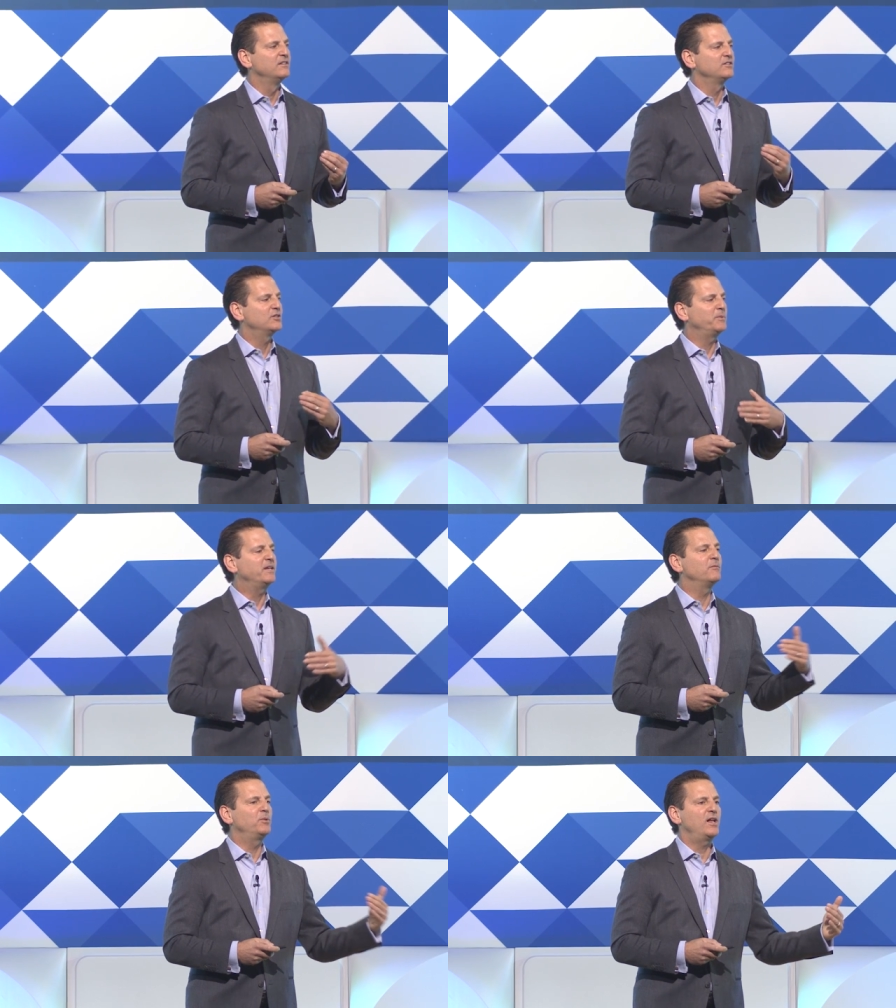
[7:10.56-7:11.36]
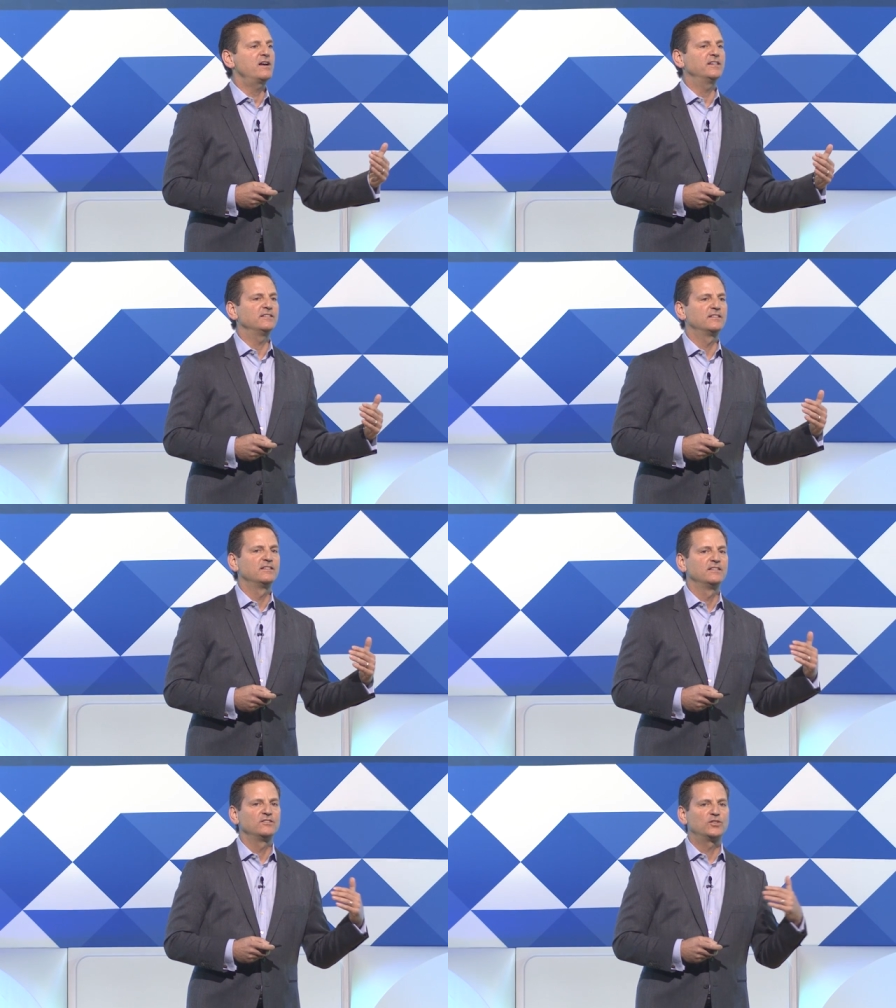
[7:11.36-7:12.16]
to be compliant,
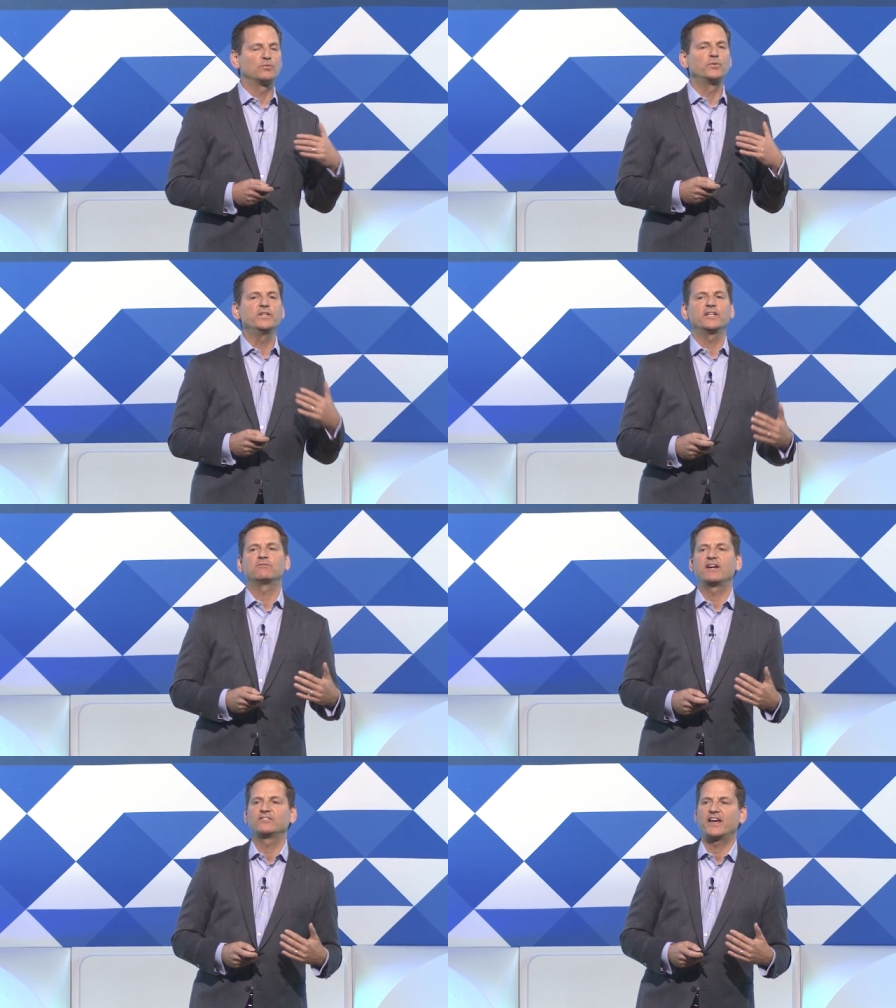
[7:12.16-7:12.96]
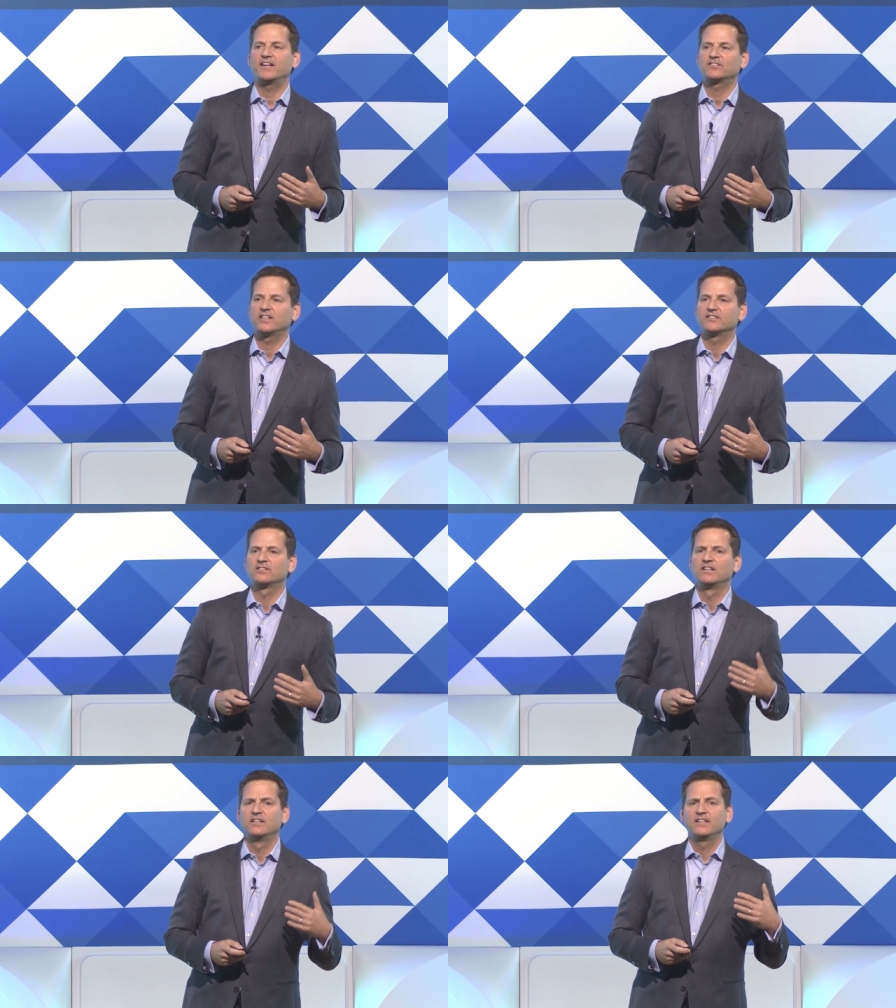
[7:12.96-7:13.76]
to really raise assets,
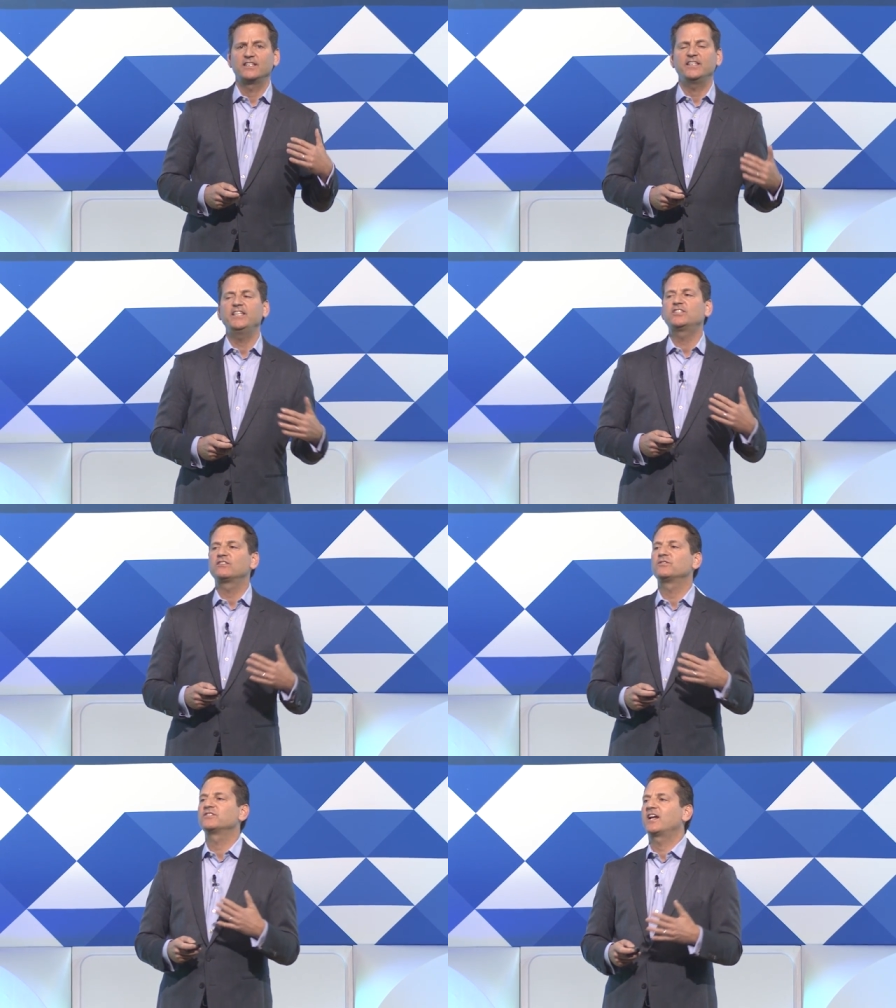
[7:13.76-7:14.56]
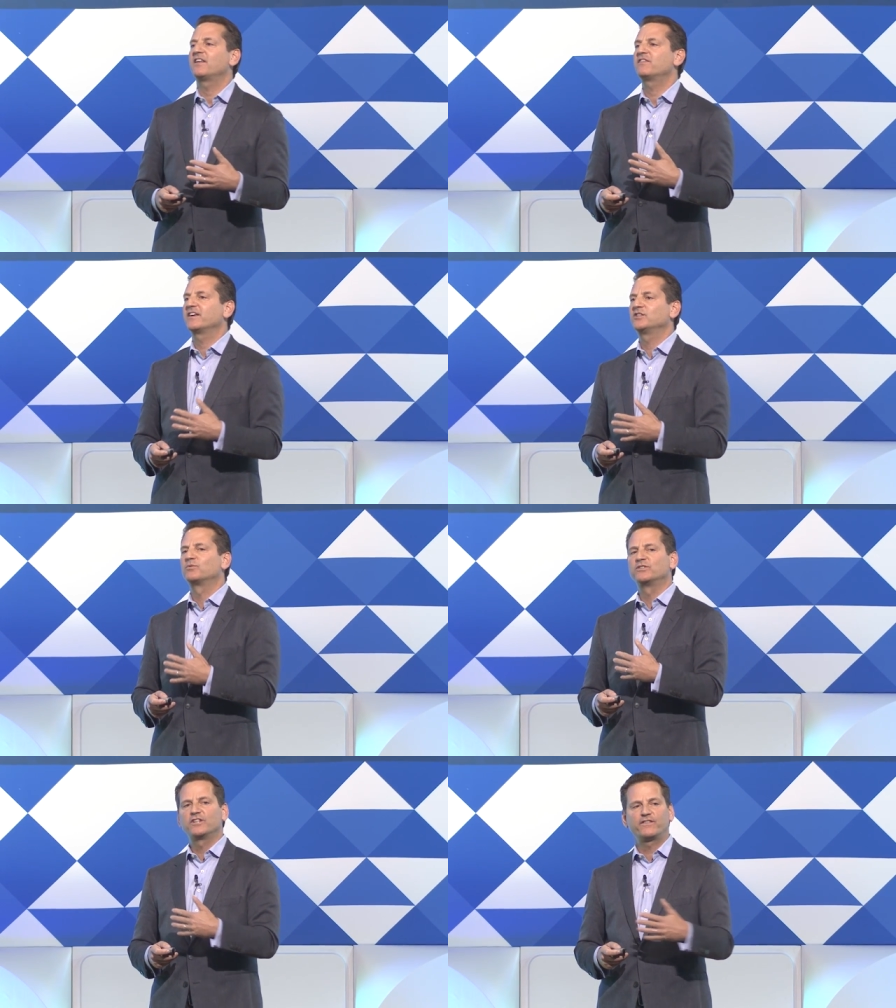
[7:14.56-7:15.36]
and each of those nine things
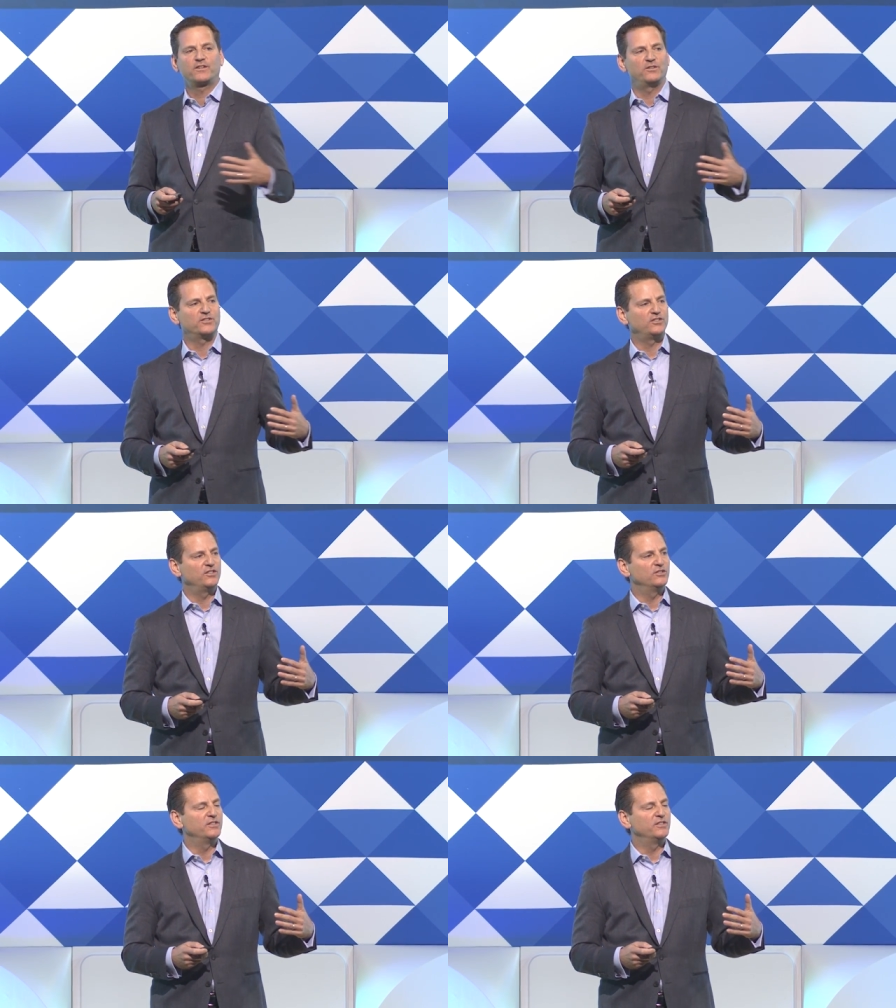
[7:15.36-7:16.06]
were difficult to do.